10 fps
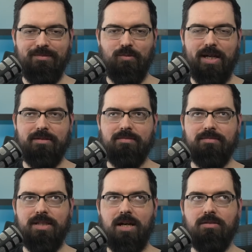Wait,
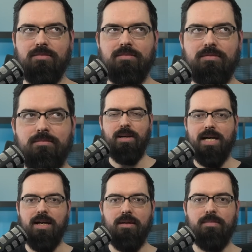no,
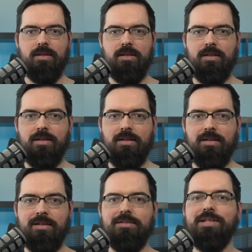back up.
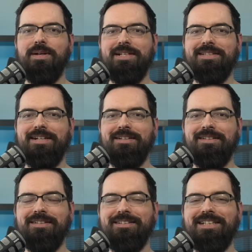See what I did there?
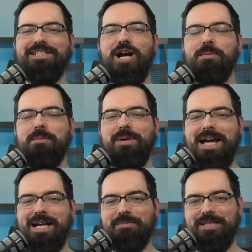Let's talk about
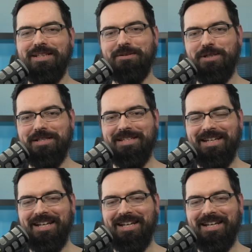backup solutions.